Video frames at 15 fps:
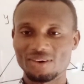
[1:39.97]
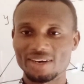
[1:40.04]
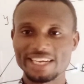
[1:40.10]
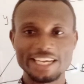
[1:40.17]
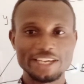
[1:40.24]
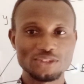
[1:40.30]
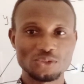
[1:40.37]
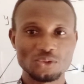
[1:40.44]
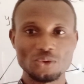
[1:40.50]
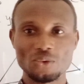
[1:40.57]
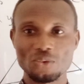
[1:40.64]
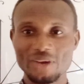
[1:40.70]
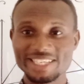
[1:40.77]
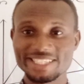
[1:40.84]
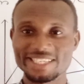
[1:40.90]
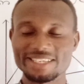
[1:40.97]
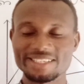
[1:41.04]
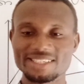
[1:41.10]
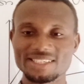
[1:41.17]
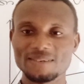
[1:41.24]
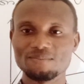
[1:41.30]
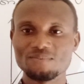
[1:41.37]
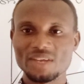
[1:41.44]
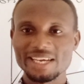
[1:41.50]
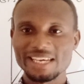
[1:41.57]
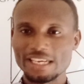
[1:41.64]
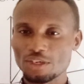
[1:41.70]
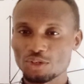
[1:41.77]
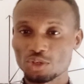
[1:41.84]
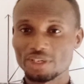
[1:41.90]
Okay, so which is
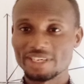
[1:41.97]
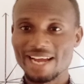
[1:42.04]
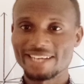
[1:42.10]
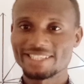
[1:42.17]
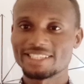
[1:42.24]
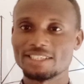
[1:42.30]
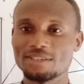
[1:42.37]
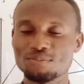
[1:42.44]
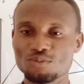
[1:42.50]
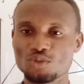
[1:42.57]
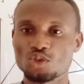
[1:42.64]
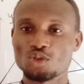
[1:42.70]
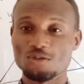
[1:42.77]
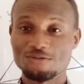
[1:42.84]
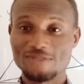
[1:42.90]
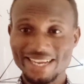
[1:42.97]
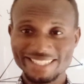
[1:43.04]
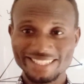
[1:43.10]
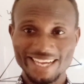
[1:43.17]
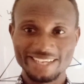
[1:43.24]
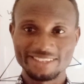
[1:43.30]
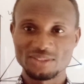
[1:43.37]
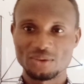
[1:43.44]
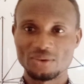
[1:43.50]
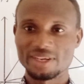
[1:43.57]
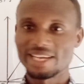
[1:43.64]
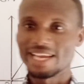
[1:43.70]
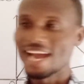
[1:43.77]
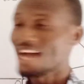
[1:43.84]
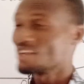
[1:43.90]
introduction to vectors.
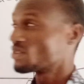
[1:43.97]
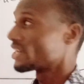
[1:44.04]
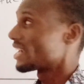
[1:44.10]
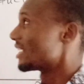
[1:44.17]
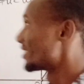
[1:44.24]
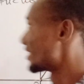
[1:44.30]
Okay, as you can